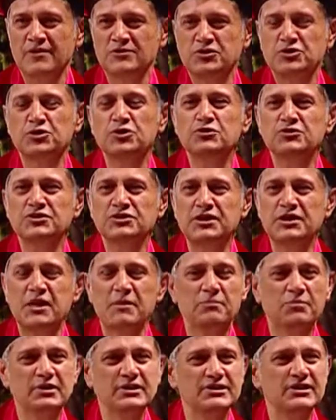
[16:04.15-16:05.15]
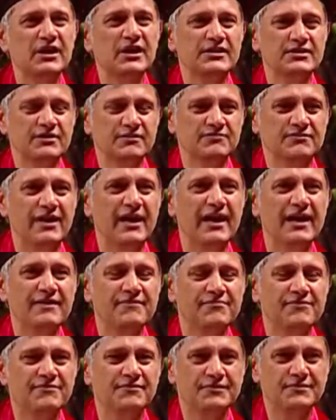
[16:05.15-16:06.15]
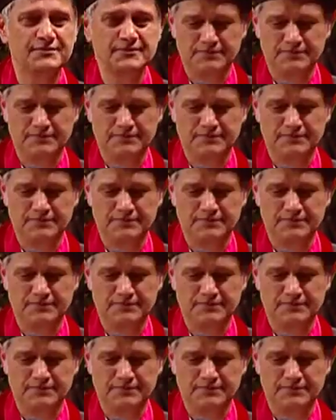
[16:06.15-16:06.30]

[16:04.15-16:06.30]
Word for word: choosing a productive life,